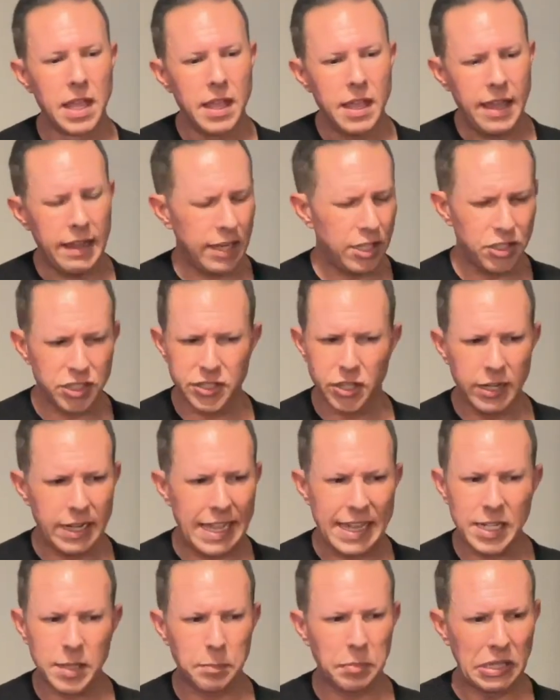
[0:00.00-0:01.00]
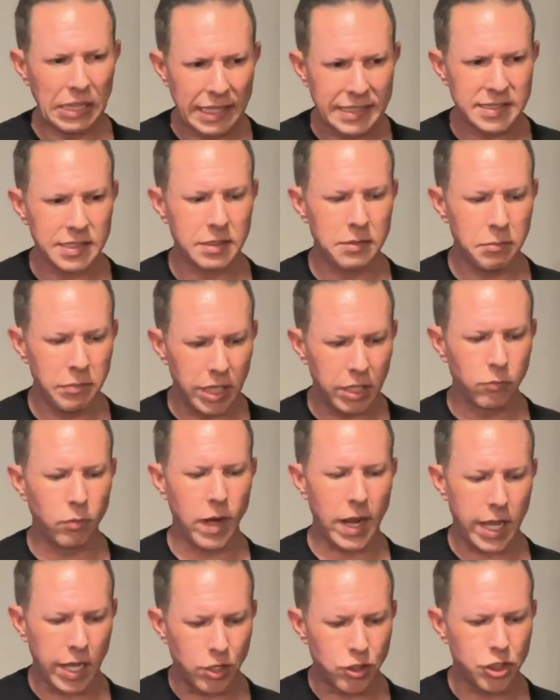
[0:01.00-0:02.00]
I just thought it had a pleasant
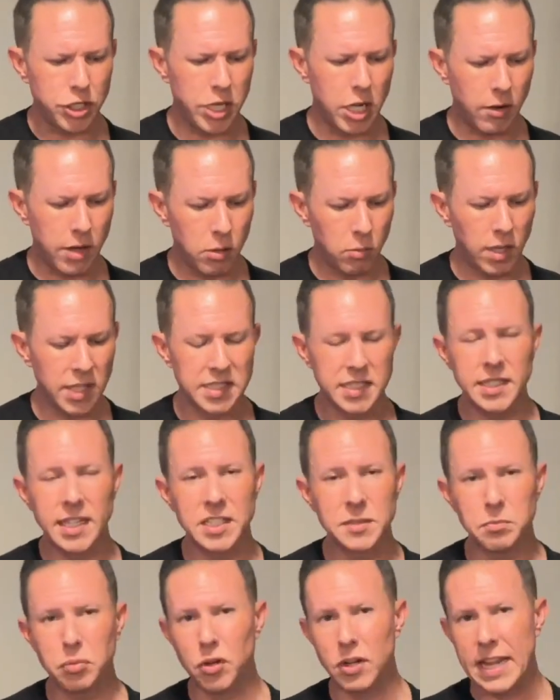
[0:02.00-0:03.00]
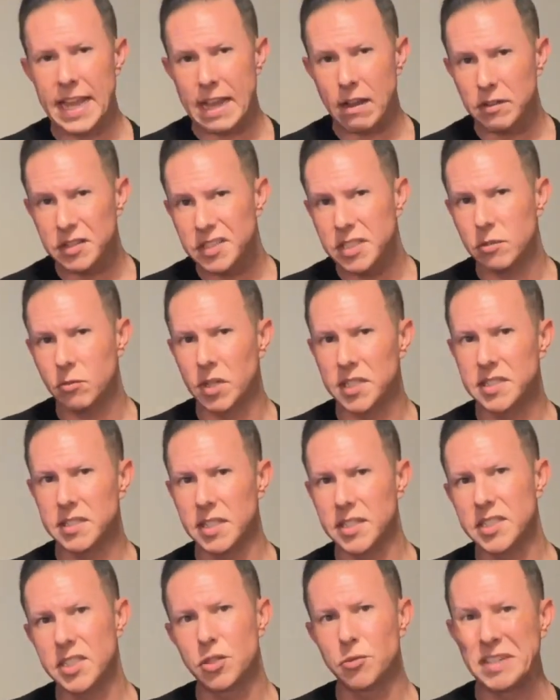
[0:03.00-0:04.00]
mid-range. You know, it wasn't as pronounced, it wasn't
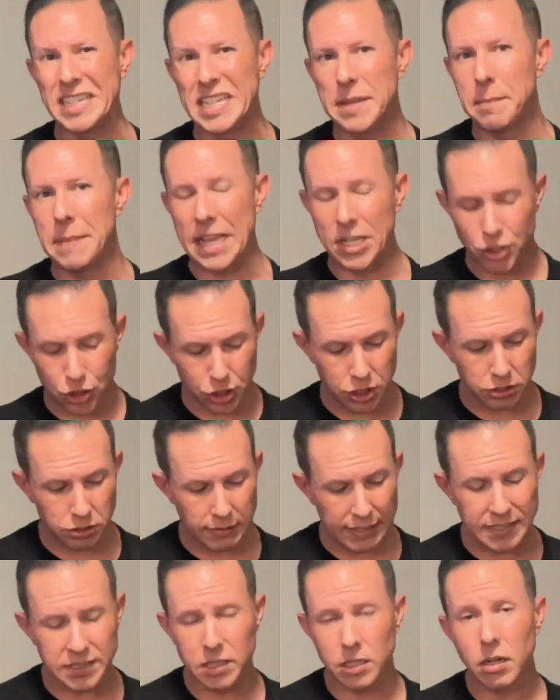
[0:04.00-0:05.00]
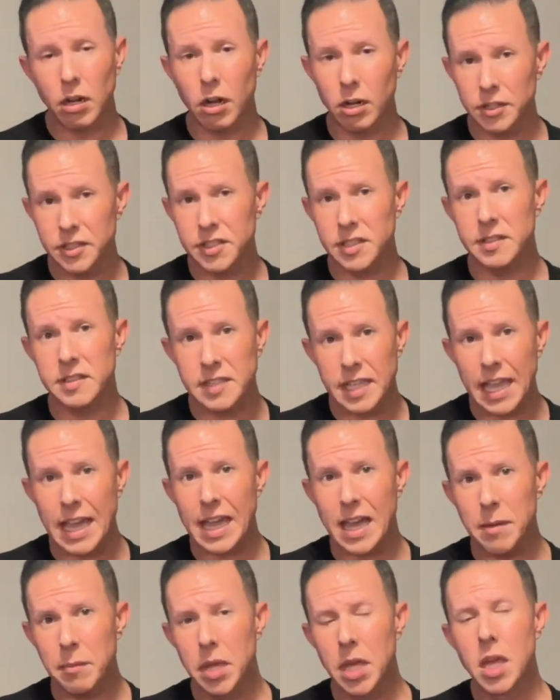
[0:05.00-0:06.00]
as three-dimensional as the Carstens
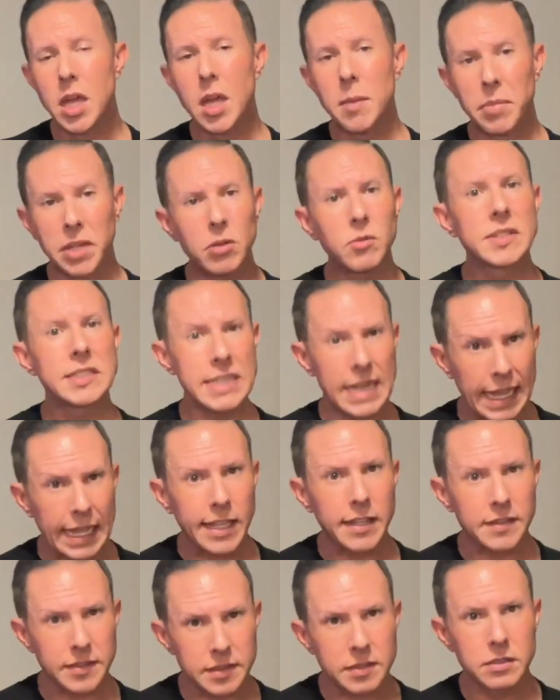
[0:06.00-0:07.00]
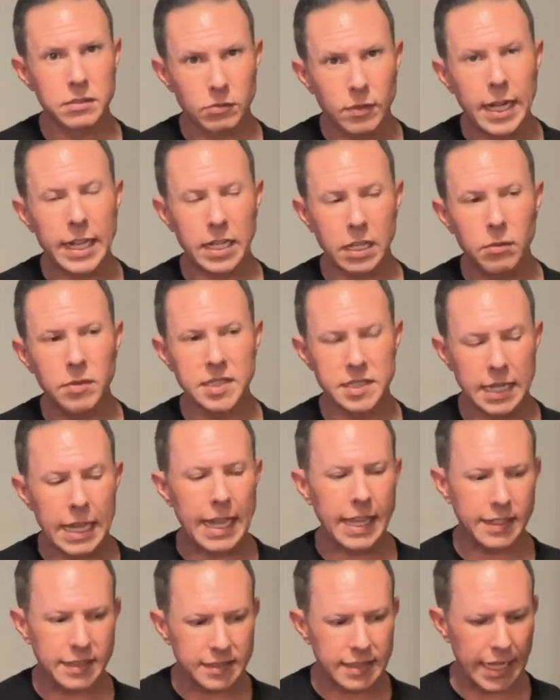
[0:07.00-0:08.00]
cab, but it was nice, right? It was
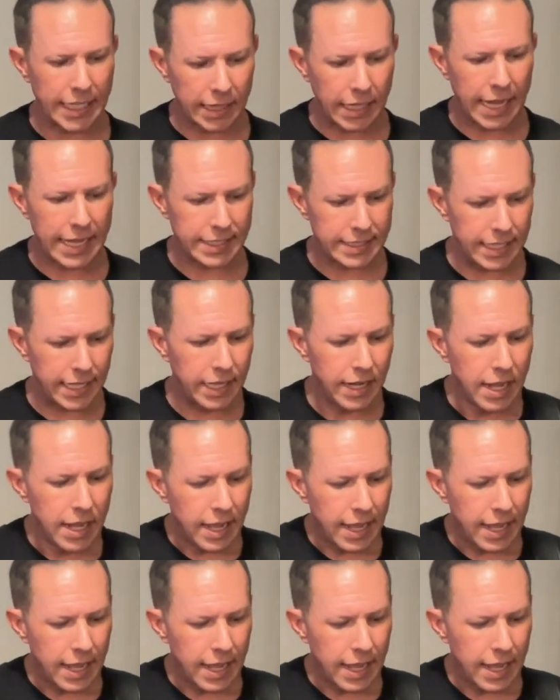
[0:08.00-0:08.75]
nice. I liked it.